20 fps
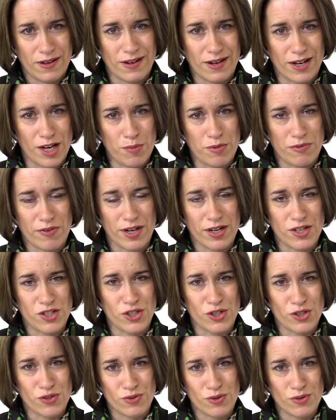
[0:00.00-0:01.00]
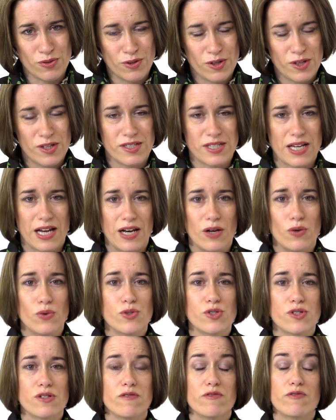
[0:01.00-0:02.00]
I hope you found this useful. Sally
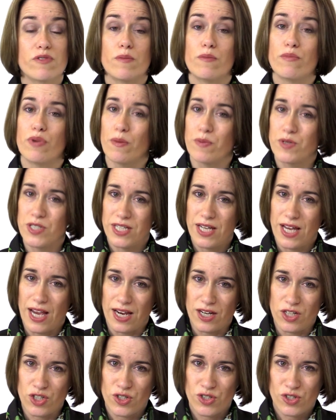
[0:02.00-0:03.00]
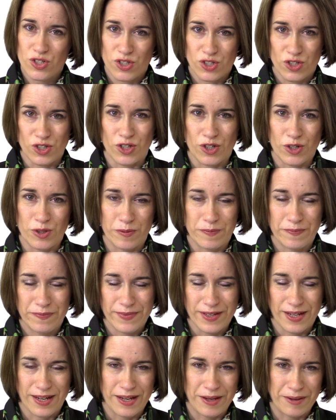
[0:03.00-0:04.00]
Lawson from Property Agents Circle.
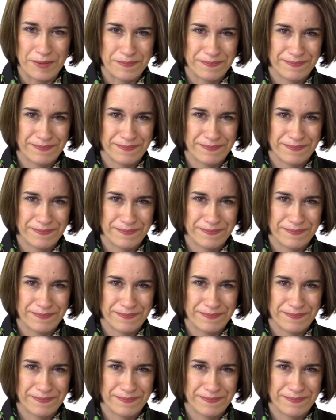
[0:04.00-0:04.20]
Thank you.